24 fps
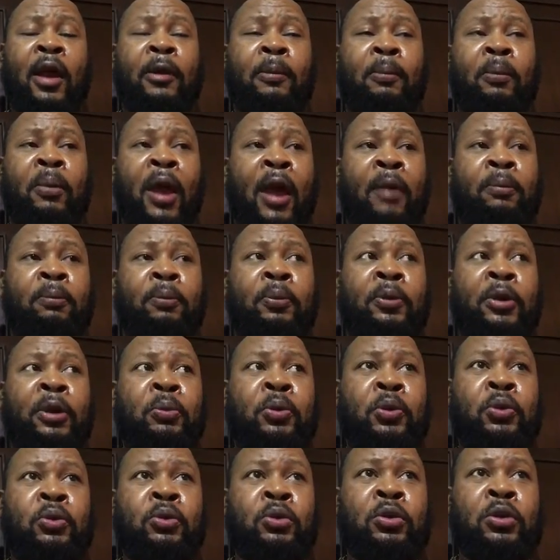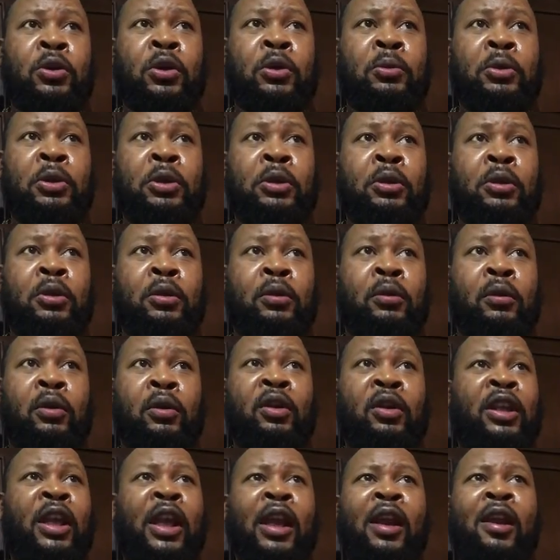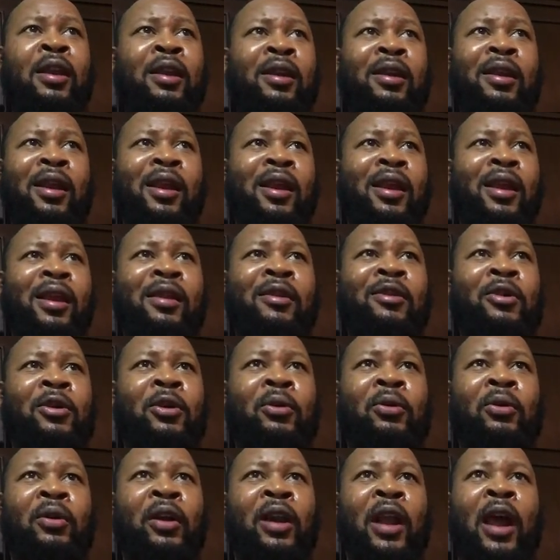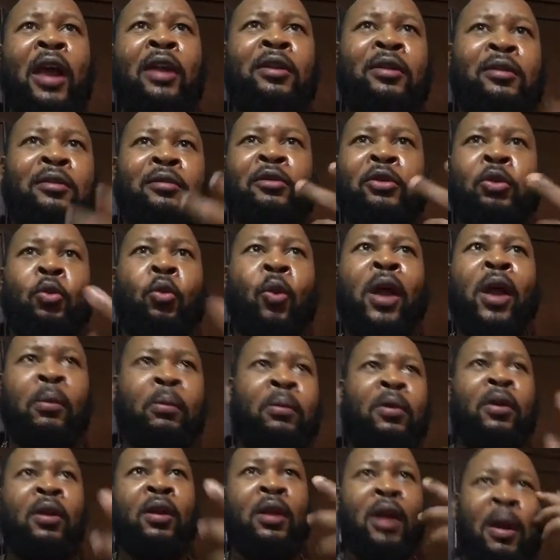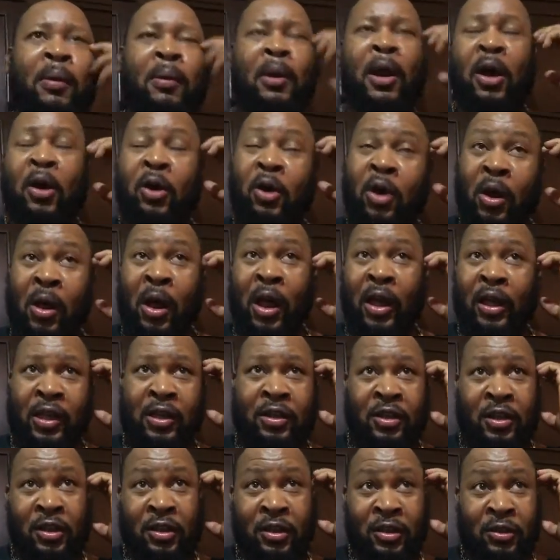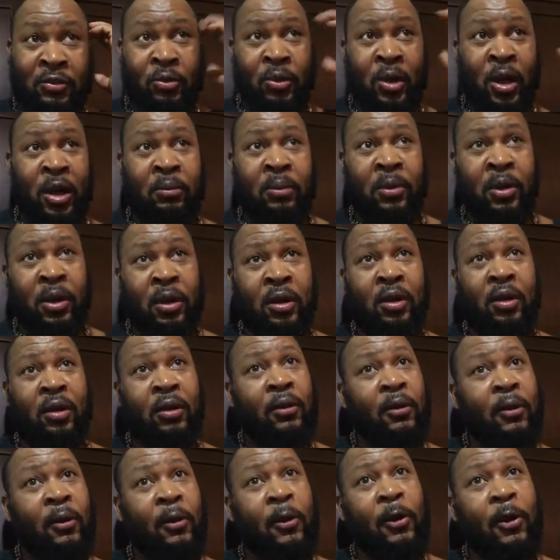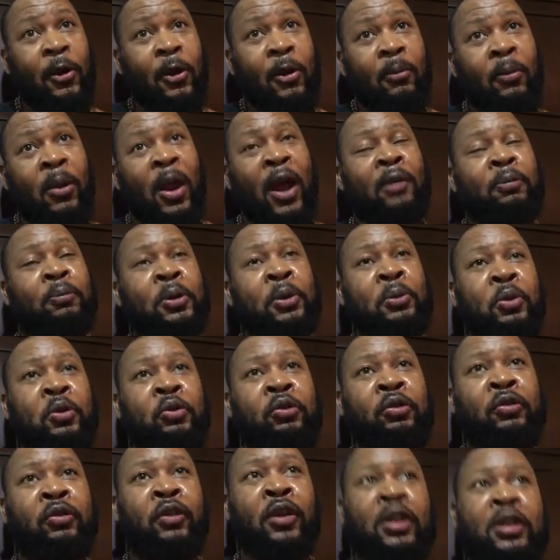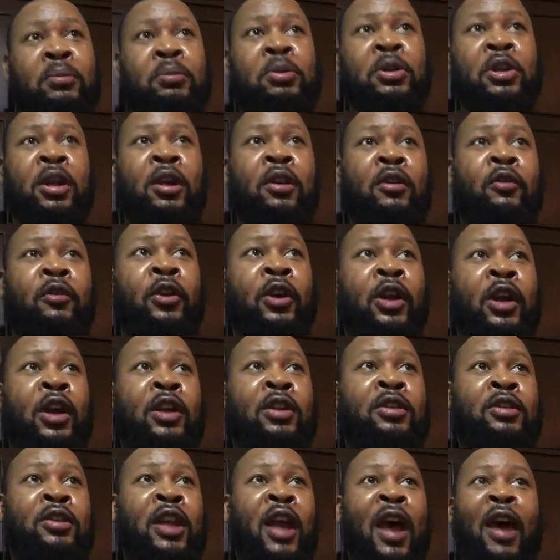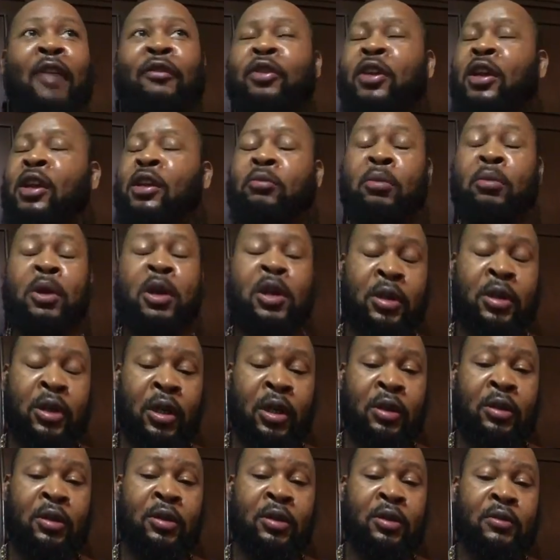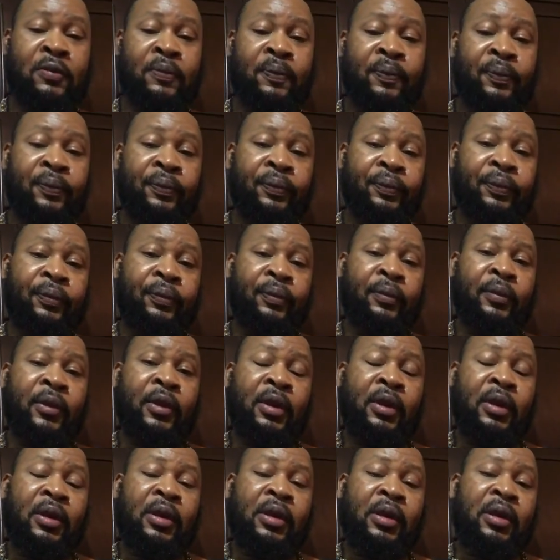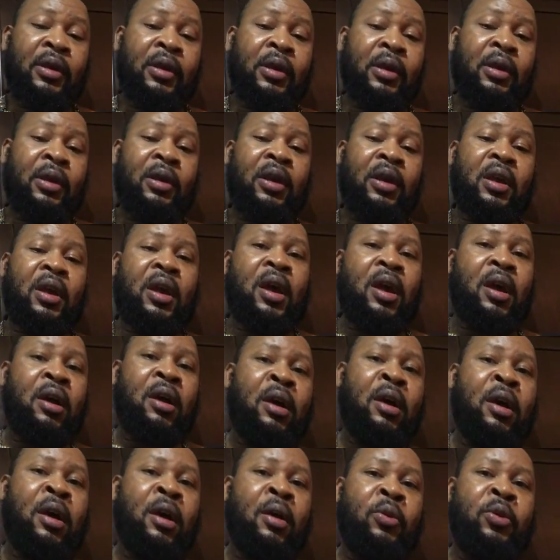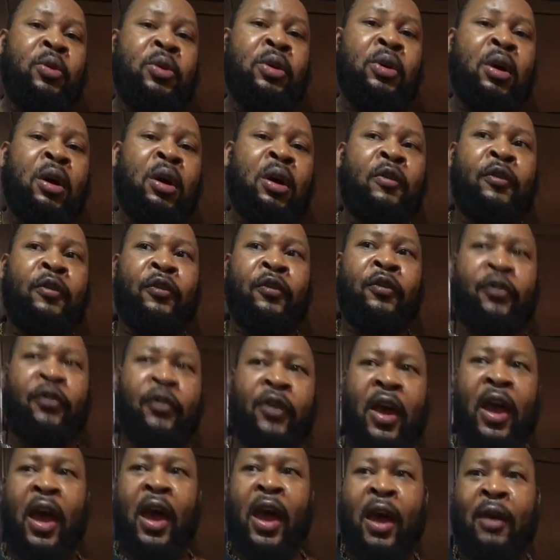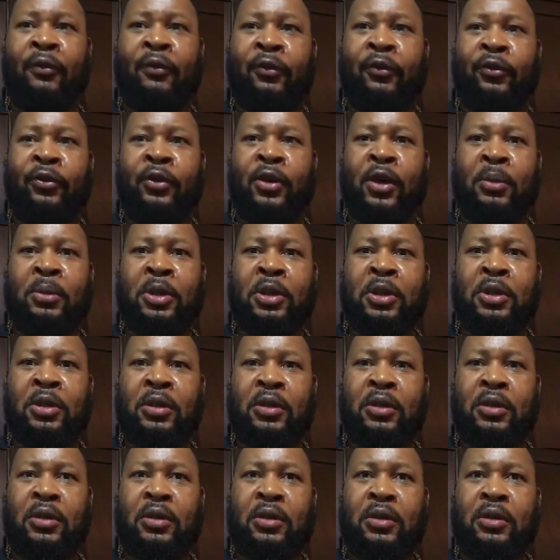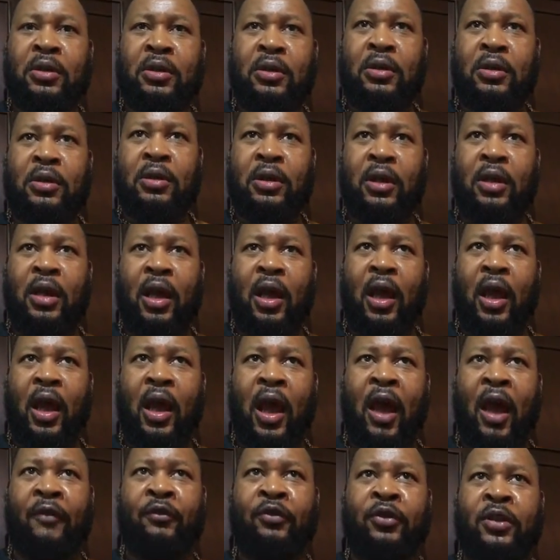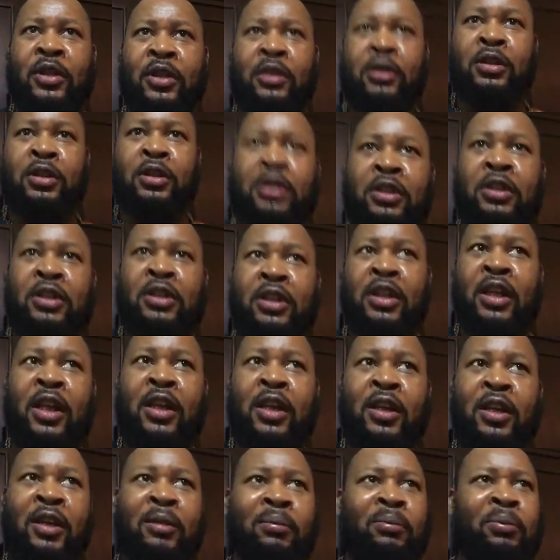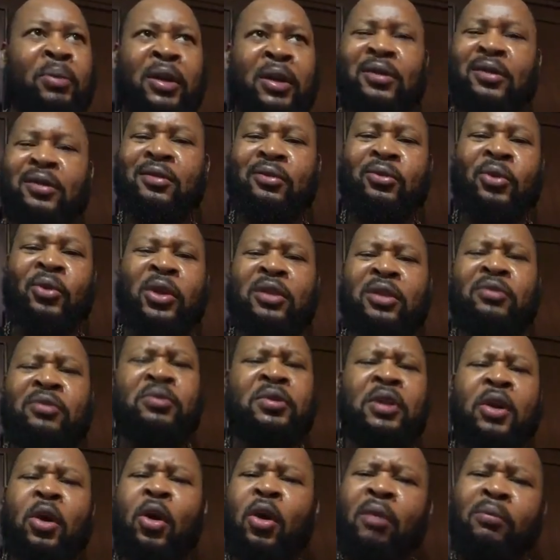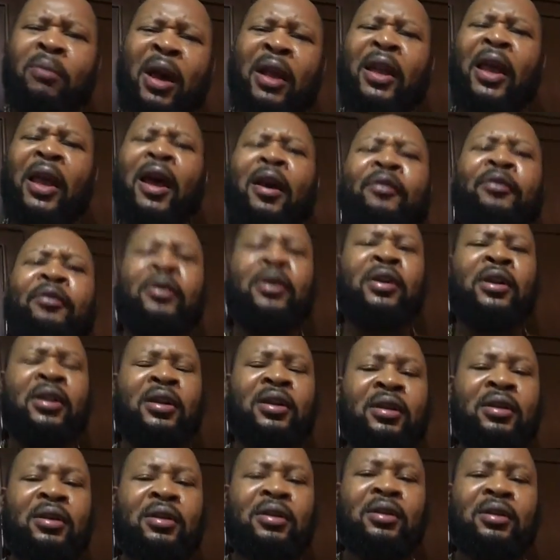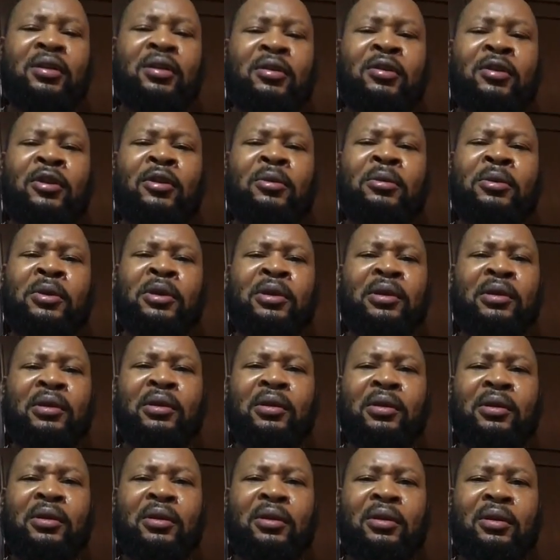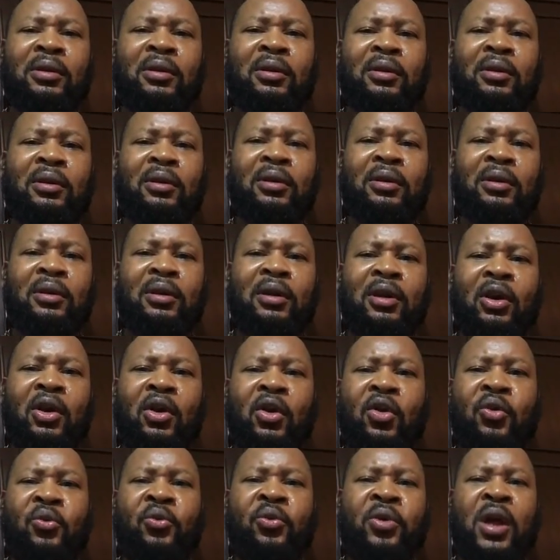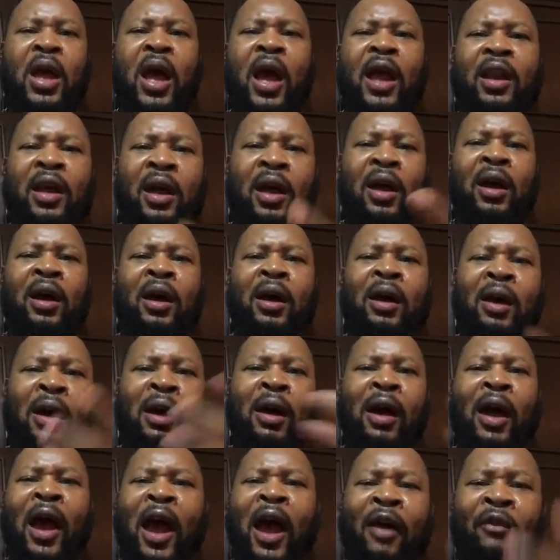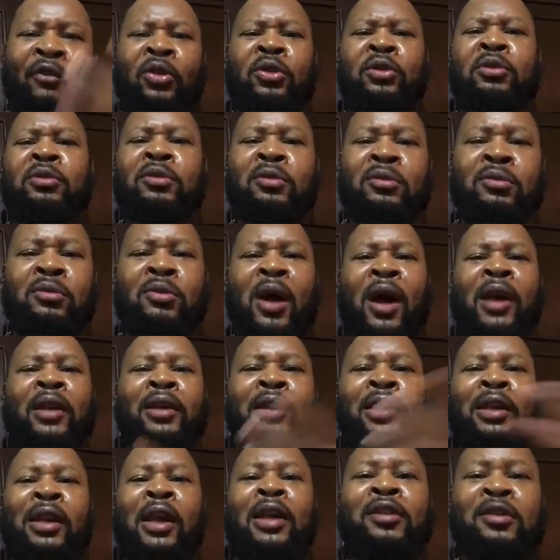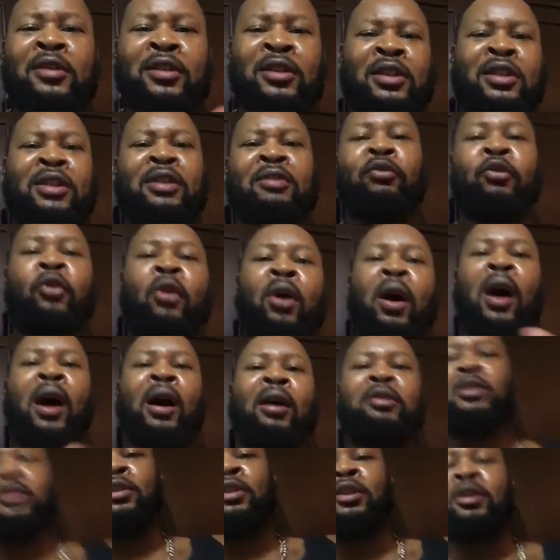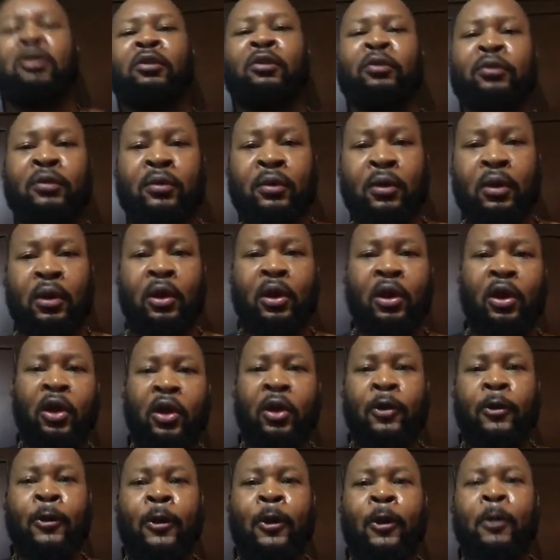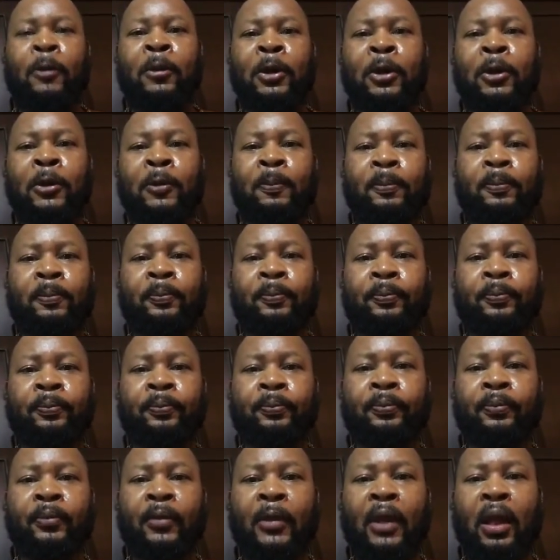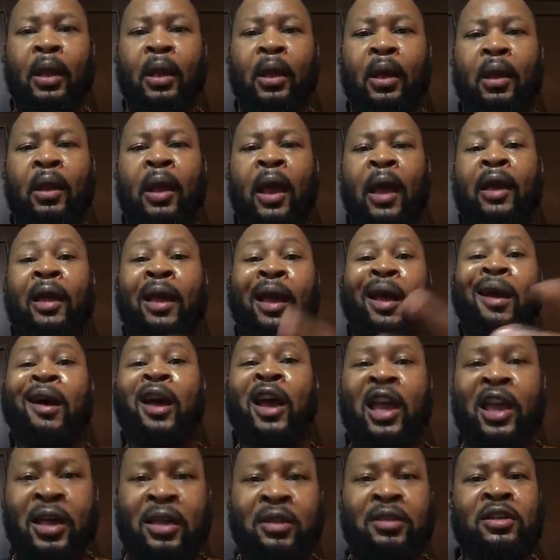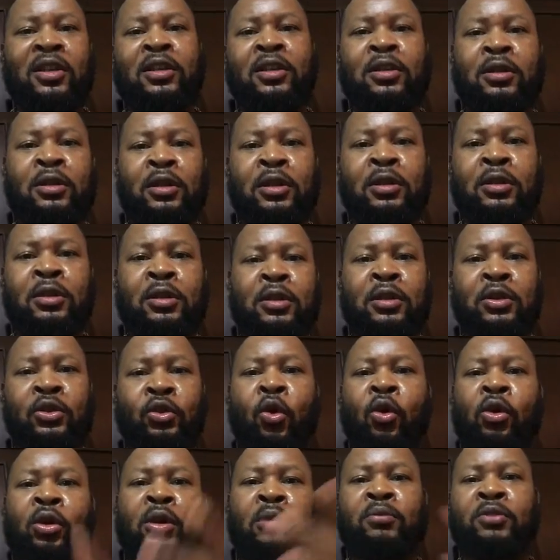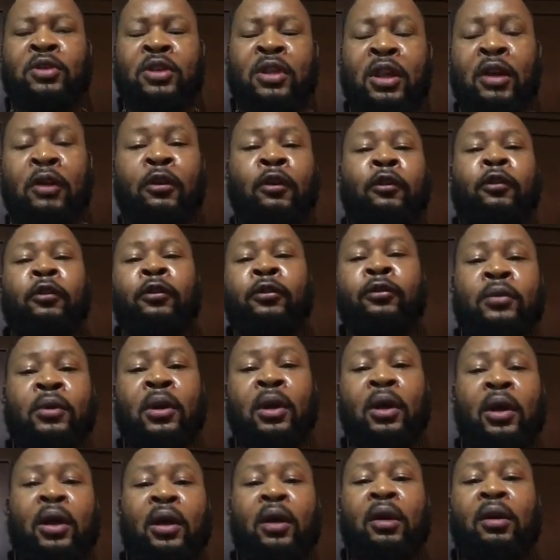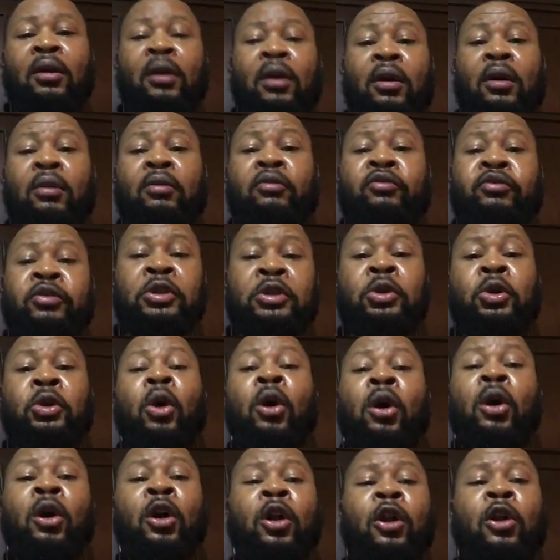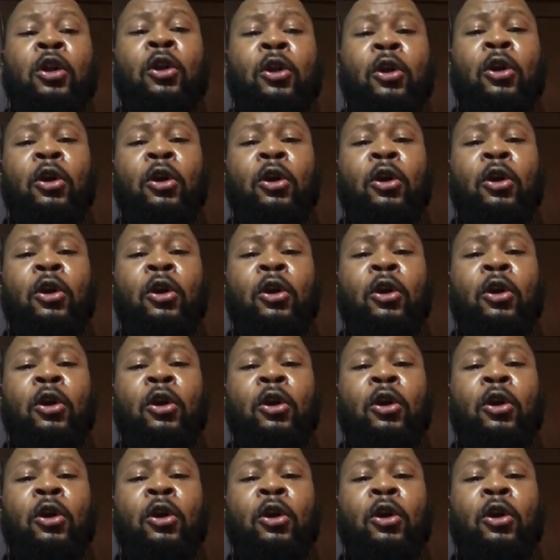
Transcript: black people, you know what I mean? They, like the white. I can't say the white man. Black people refer to themselves as African American. Yeah, we are you know what I mean, African descendant, but what do we know about Africa? You know what I mean? We gotta have a new identity for ourselves. You know what I mean? Like our ancestors call themselves Creole,